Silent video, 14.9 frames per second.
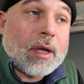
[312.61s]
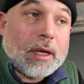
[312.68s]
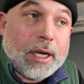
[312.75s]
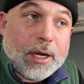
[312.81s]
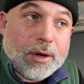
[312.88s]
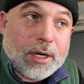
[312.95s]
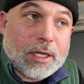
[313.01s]

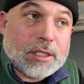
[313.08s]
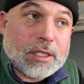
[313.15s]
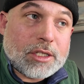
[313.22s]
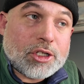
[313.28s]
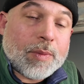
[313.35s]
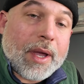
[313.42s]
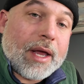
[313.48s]
Here it is
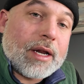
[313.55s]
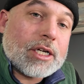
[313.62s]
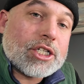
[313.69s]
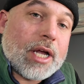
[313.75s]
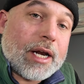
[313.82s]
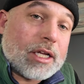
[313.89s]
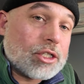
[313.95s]
in
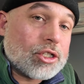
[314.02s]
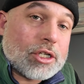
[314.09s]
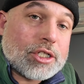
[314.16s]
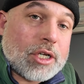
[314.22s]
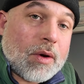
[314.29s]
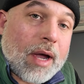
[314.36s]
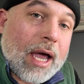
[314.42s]
Spanish, and it
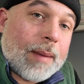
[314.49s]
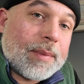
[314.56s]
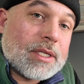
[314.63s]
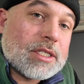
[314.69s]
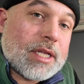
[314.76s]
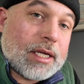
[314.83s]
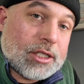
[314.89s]
just so
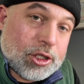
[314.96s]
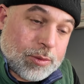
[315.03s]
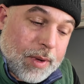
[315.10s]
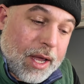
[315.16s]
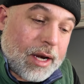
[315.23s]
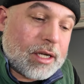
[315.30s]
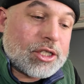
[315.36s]
happens that
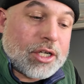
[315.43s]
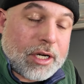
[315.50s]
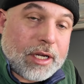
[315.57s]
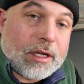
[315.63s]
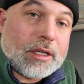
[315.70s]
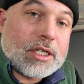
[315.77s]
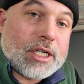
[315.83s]
Spanish and
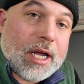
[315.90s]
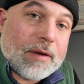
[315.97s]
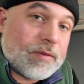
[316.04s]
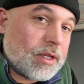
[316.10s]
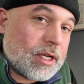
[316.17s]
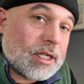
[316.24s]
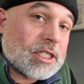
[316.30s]
English
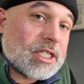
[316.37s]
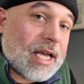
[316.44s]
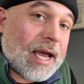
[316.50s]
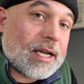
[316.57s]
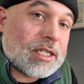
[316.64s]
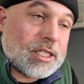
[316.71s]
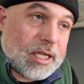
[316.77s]
have the
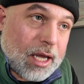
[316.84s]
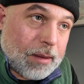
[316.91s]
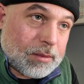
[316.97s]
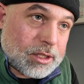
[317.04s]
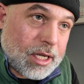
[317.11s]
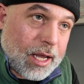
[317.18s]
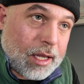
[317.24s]
exact same
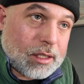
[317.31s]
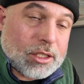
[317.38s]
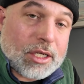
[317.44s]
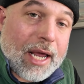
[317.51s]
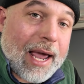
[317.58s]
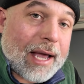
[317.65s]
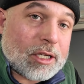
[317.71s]

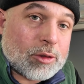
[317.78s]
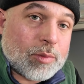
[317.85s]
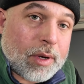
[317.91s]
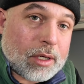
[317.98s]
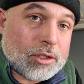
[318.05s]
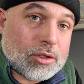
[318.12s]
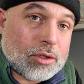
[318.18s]
tense
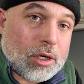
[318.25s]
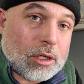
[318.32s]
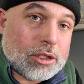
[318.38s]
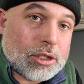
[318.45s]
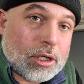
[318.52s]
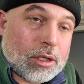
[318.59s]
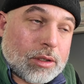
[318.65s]
aspect
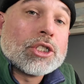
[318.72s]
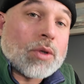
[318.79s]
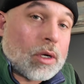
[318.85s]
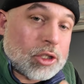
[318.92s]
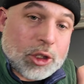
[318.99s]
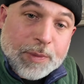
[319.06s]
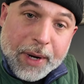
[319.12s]
structure. So
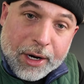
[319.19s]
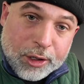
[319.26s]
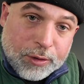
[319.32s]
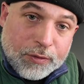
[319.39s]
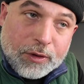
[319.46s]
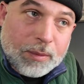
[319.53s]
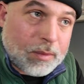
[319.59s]
I'll spare
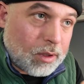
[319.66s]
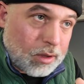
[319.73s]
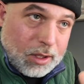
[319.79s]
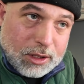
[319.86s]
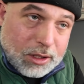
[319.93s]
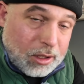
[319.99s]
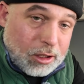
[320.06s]
you from
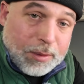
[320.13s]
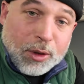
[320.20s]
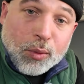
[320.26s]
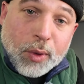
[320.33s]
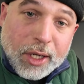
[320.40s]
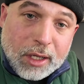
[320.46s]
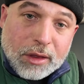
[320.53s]
listening to me
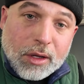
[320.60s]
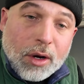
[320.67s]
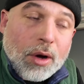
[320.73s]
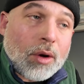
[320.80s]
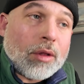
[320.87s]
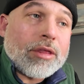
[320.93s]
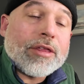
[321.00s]
read the
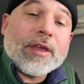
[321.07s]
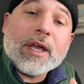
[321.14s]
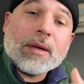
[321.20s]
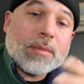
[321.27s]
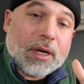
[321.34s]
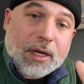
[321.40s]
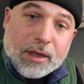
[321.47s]
whole
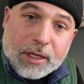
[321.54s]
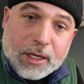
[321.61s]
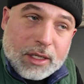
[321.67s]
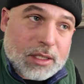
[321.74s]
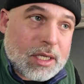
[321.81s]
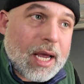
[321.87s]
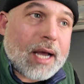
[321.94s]
thing, but in the
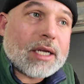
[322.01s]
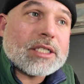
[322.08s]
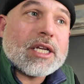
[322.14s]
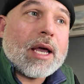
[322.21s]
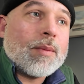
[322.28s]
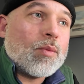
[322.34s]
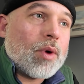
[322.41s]
exact
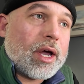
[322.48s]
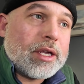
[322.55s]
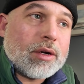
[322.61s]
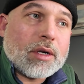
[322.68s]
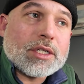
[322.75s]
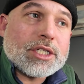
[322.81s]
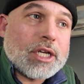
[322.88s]
same way,
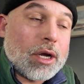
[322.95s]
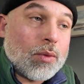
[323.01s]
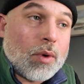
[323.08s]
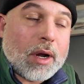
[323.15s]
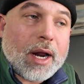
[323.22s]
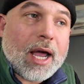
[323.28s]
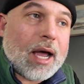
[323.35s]
you can say
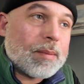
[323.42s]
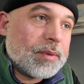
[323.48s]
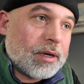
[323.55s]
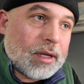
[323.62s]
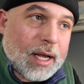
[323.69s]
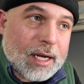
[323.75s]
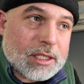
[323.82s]
what
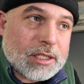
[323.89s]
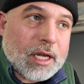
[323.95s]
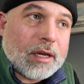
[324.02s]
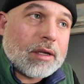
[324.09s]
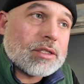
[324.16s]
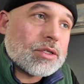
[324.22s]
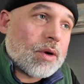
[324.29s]
happened last night.
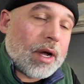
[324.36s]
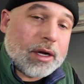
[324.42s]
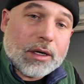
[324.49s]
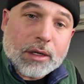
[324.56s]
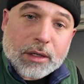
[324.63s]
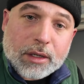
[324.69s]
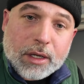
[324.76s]
You can say, I
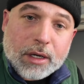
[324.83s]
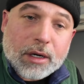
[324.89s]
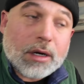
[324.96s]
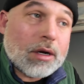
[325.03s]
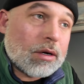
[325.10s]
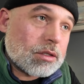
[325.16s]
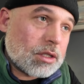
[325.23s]
cooked dinner,
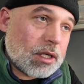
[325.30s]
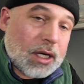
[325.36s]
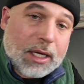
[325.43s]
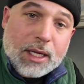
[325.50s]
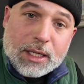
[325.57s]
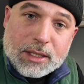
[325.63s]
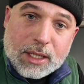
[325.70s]

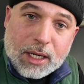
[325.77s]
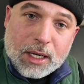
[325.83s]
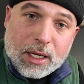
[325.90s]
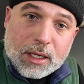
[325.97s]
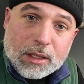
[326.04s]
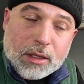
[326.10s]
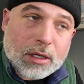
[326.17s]
cociné la
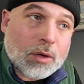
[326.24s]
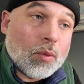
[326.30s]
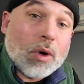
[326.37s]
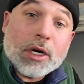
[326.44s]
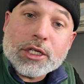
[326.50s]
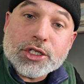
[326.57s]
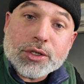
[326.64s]
cena. You know,
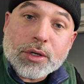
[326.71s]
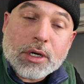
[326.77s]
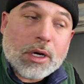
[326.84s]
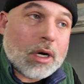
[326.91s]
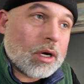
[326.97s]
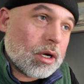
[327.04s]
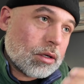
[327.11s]
what did you
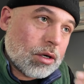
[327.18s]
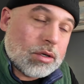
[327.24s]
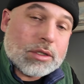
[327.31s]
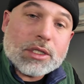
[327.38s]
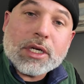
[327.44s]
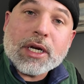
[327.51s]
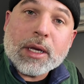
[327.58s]
cook?
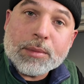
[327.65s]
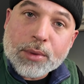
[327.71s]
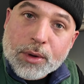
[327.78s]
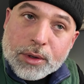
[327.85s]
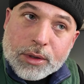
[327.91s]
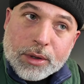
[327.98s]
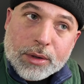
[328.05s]
Cociné
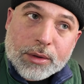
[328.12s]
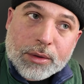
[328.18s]
pollo.